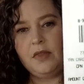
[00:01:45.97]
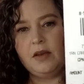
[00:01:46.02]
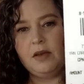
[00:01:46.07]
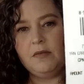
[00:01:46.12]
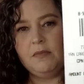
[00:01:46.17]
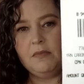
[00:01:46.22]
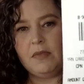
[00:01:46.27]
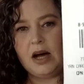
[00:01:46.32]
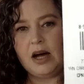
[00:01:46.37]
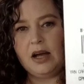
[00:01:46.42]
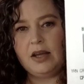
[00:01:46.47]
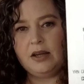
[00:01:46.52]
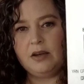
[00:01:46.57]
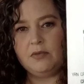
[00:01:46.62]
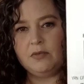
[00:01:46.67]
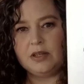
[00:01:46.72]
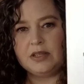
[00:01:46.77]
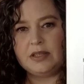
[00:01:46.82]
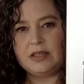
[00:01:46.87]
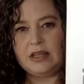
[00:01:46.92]
my
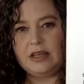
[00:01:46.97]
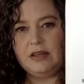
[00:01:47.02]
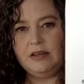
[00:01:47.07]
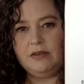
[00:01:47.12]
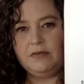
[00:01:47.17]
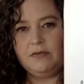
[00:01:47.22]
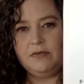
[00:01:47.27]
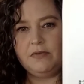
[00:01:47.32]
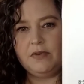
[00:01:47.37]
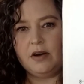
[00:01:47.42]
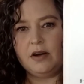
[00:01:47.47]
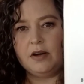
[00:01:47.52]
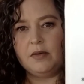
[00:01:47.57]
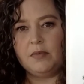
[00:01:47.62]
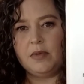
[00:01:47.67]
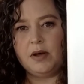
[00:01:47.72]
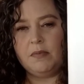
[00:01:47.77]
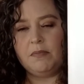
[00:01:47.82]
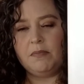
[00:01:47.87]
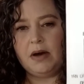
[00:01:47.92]
receipt
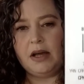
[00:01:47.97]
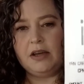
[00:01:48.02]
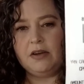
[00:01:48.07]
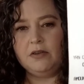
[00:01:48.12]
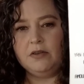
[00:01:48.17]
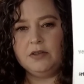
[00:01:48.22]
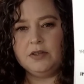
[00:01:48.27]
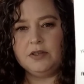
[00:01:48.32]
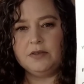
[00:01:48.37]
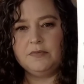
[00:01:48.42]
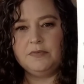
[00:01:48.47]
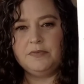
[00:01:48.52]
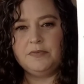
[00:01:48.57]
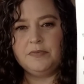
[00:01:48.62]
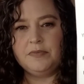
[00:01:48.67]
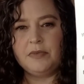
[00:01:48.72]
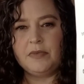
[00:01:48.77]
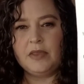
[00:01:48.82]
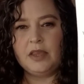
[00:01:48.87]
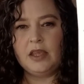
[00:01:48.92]
from Michaels,
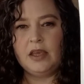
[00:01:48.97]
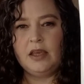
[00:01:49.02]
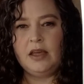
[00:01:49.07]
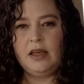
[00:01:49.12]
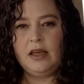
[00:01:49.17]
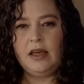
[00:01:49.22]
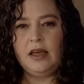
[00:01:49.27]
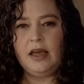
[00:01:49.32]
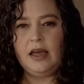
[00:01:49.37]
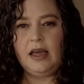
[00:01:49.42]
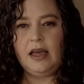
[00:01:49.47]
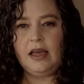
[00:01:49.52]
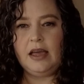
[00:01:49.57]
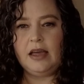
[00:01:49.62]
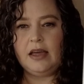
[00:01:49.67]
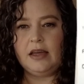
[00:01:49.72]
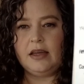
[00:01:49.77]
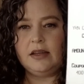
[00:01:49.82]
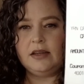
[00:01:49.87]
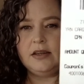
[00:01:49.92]

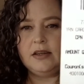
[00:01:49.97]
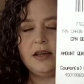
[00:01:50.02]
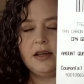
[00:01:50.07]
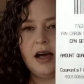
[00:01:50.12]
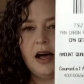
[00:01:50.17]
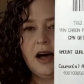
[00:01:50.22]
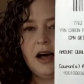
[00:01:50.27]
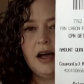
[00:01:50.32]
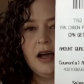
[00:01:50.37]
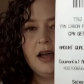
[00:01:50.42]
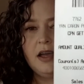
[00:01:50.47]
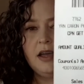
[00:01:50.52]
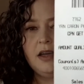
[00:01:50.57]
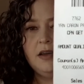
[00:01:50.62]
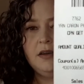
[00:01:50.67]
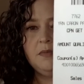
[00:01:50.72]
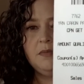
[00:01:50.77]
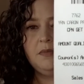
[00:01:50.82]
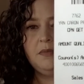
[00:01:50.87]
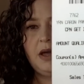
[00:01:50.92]
and I
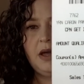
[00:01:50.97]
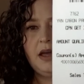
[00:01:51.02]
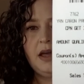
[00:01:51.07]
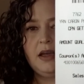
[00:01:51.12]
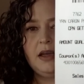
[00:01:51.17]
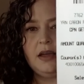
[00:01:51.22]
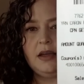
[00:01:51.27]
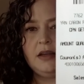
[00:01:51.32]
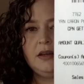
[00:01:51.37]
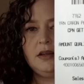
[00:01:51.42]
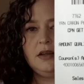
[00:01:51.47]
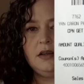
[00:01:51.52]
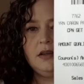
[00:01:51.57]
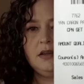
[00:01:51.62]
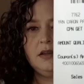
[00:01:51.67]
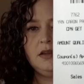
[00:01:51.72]
paid